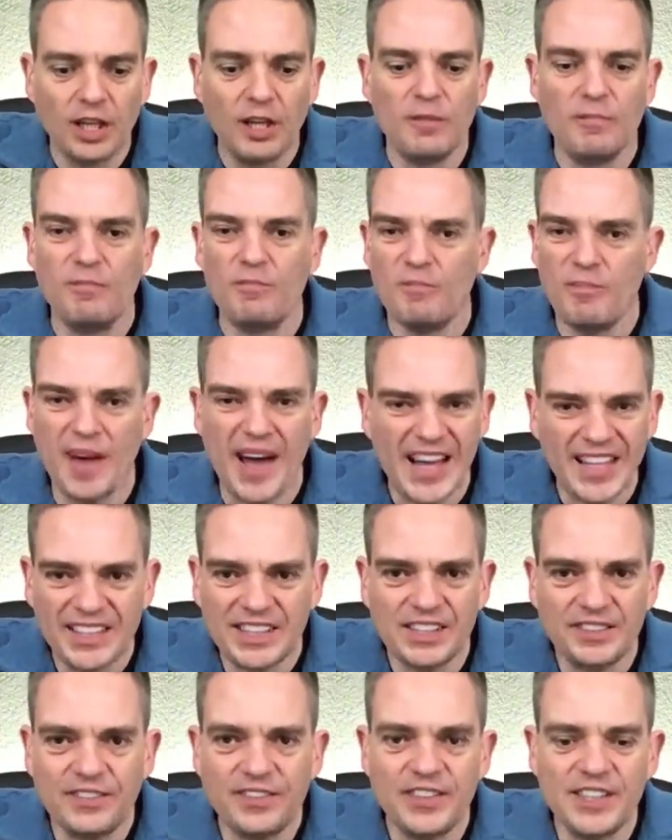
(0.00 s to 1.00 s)

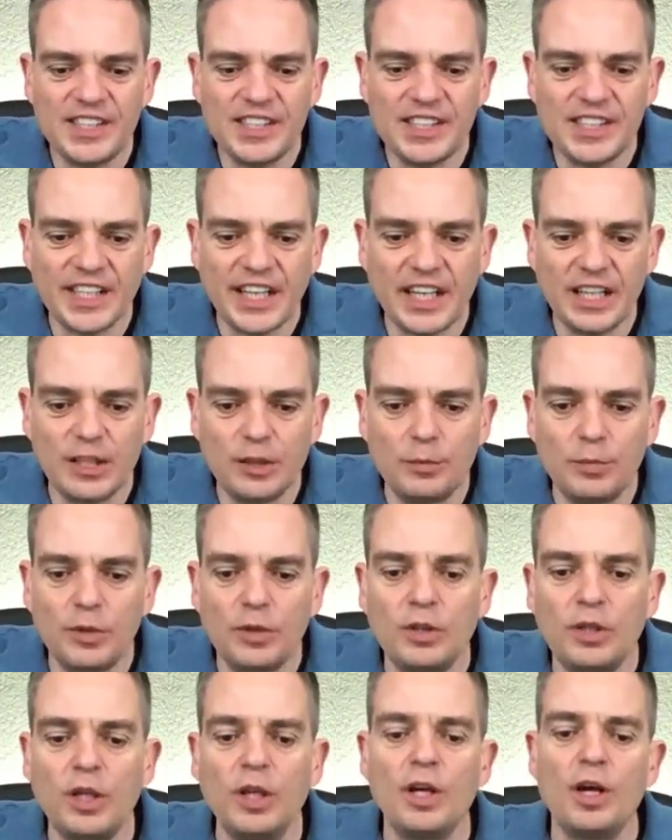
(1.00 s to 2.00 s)
massively
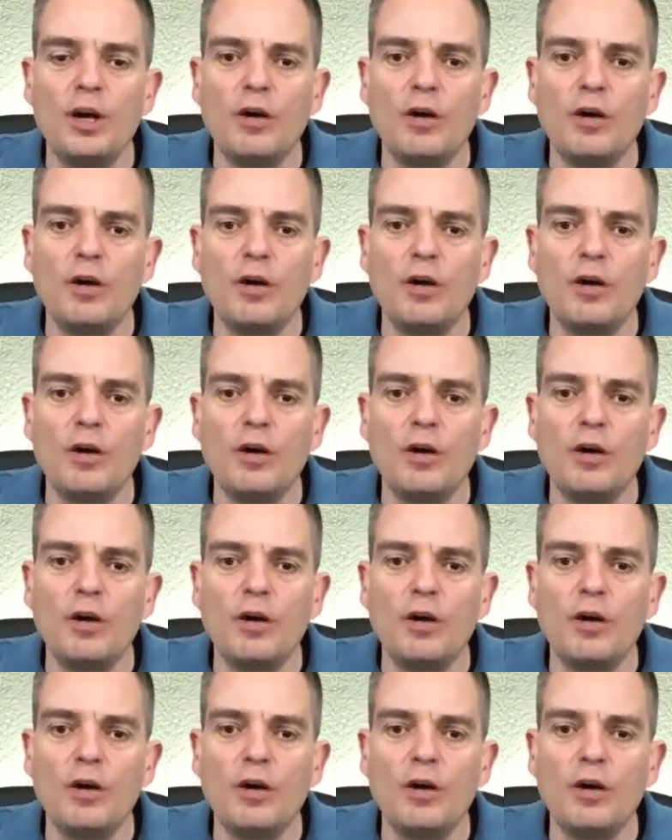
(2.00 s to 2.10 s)
scalable,